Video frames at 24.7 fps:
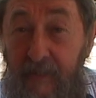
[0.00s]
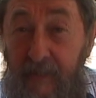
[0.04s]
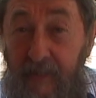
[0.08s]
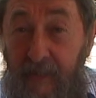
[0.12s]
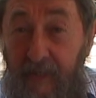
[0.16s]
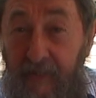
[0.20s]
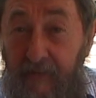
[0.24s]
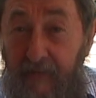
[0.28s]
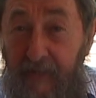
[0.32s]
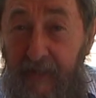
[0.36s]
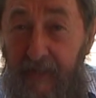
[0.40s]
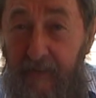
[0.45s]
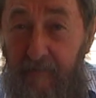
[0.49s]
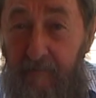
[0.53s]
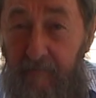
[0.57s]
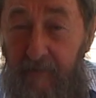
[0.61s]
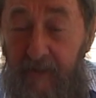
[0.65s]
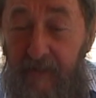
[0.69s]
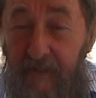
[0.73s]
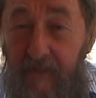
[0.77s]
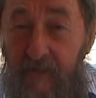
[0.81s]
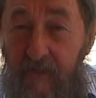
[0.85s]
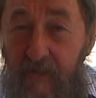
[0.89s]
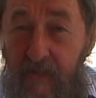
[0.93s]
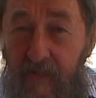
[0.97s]
And that
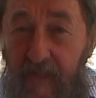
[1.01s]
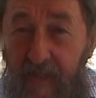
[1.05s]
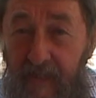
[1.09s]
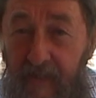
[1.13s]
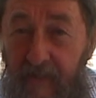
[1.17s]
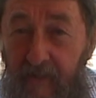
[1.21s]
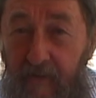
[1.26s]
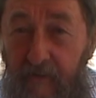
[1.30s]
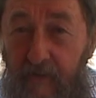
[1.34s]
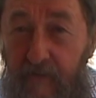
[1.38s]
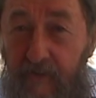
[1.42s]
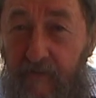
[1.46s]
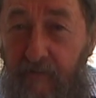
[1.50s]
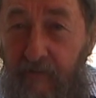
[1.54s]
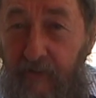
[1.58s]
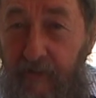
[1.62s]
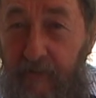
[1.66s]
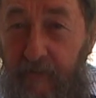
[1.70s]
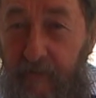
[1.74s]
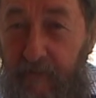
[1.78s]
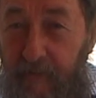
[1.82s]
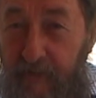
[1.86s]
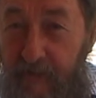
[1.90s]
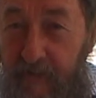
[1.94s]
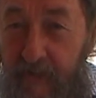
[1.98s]
means carers for
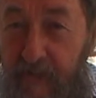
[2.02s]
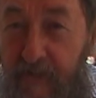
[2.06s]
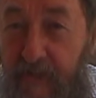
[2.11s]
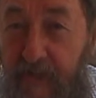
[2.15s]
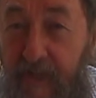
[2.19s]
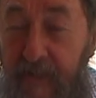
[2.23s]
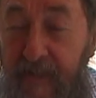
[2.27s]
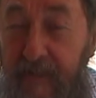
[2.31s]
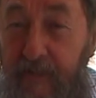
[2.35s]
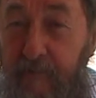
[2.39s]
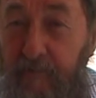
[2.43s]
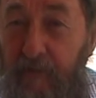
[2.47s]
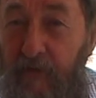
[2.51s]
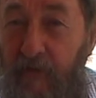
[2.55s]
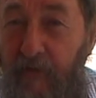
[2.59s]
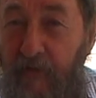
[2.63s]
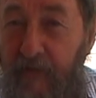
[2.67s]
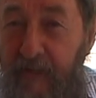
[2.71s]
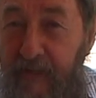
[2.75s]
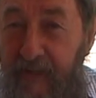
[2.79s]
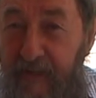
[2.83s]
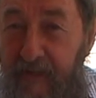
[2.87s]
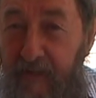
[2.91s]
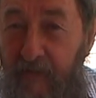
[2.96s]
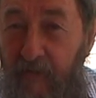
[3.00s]
the disabled,
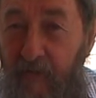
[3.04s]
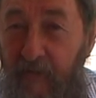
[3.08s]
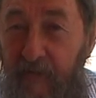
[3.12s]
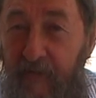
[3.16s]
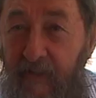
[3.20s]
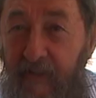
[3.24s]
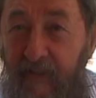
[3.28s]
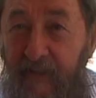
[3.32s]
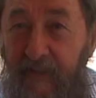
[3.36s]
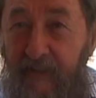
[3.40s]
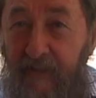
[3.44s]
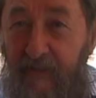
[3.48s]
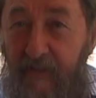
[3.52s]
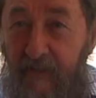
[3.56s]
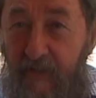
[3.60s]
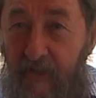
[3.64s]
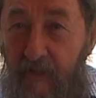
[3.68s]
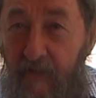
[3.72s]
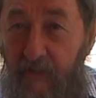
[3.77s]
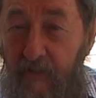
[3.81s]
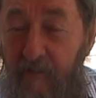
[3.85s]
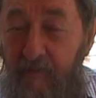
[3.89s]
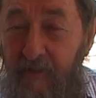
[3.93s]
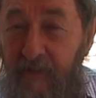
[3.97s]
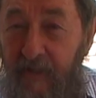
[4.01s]
the elderly, the
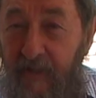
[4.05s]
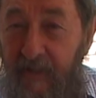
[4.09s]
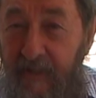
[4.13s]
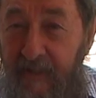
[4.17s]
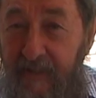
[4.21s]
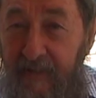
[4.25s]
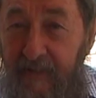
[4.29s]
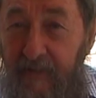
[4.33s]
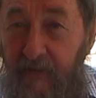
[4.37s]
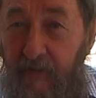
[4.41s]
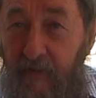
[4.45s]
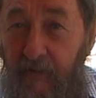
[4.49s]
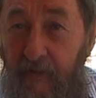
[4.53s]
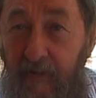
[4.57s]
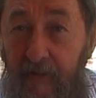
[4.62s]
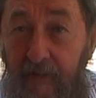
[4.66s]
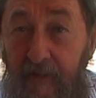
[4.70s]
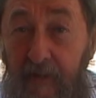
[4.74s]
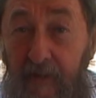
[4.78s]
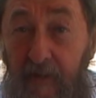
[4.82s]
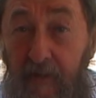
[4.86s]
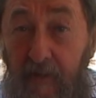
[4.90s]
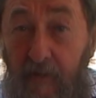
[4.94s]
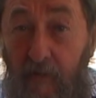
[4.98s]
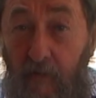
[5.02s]
terminally ill,
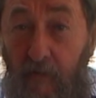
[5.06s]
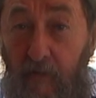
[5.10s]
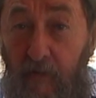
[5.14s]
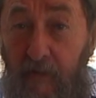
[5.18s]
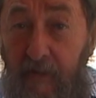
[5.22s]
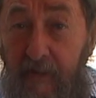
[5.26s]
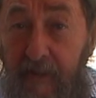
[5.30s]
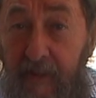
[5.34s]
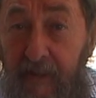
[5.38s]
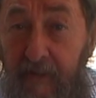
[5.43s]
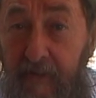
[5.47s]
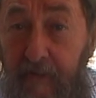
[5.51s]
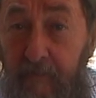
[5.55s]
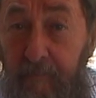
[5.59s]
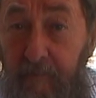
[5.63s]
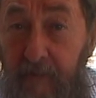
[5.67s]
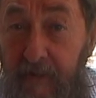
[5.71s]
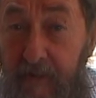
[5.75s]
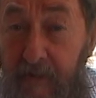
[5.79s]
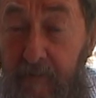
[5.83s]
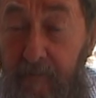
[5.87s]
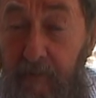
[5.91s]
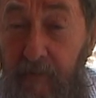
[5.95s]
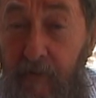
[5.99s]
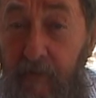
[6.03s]
all the other
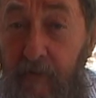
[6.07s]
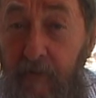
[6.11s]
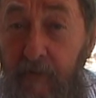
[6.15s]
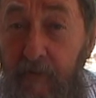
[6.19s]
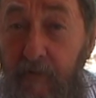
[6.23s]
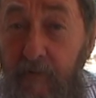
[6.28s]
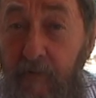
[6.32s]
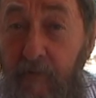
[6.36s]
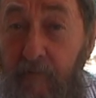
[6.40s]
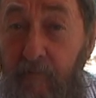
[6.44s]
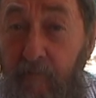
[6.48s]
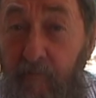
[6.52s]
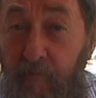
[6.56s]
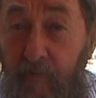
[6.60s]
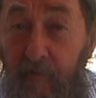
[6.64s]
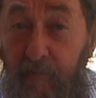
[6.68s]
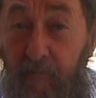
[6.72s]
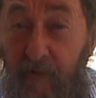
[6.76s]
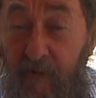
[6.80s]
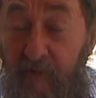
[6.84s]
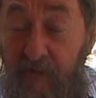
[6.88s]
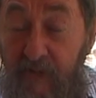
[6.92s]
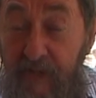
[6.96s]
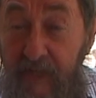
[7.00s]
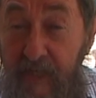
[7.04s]
people who have
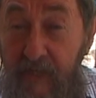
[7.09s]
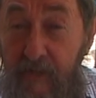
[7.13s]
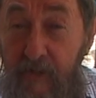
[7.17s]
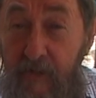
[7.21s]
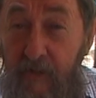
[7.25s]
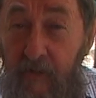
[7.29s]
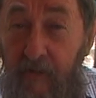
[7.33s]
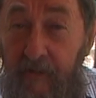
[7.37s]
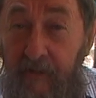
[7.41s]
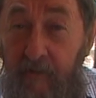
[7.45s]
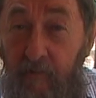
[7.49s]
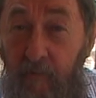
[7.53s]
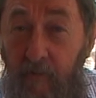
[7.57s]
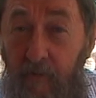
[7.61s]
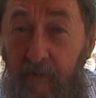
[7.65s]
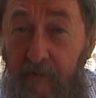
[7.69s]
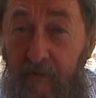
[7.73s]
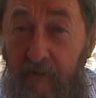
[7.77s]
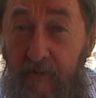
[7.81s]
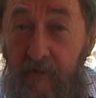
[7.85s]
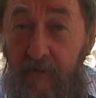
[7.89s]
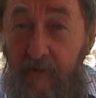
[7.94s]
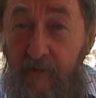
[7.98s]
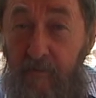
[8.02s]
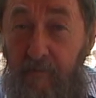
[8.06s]
essentially
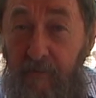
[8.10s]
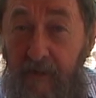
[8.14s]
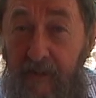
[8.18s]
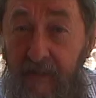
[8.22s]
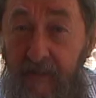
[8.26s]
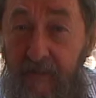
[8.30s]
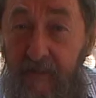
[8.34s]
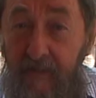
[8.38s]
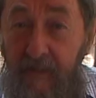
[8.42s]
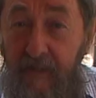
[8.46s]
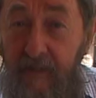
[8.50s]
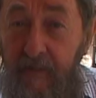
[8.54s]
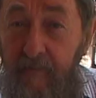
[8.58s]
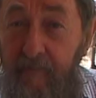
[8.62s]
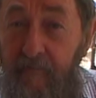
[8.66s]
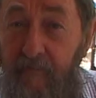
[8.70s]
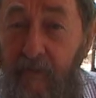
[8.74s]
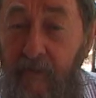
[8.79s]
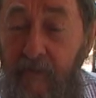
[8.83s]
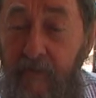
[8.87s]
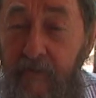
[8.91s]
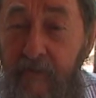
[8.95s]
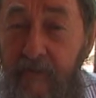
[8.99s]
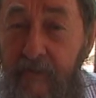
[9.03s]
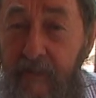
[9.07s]
worked as part-time
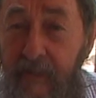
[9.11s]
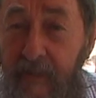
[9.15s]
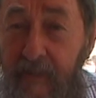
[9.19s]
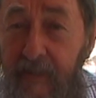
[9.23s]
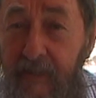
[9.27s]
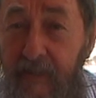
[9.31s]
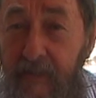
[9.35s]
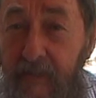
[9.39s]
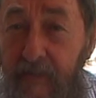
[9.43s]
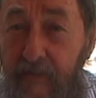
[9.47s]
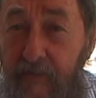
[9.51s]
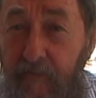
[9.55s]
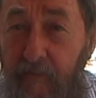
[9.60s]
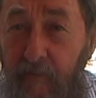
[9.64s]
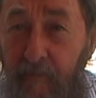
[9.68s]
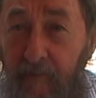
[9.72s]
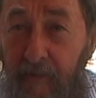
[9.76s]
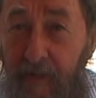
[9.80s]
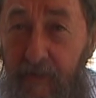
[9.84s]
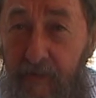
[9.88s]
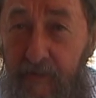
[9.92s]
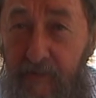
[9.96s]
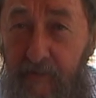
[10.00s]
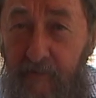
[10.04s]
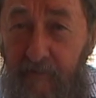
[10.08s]
volunteers for
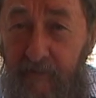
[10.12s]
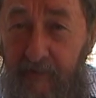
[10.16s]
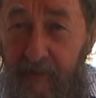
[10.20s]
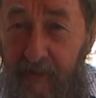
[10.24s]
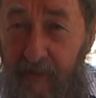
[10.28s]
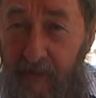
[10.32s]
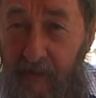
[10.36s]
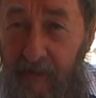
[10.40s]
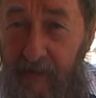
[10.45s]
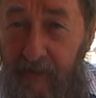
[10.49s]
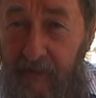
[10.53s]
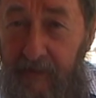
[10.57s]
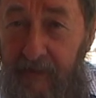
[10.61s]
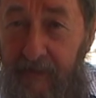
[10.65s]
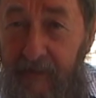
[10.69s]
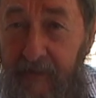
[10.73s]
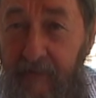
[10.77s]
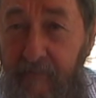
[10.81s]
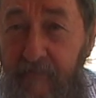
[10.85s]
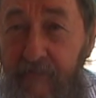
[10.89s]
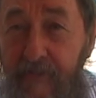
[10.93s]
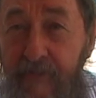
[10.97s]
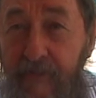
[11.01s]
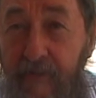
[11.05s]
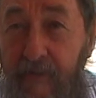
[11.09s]
most of their
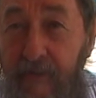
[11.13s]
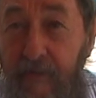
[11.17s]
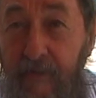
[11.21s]
lives.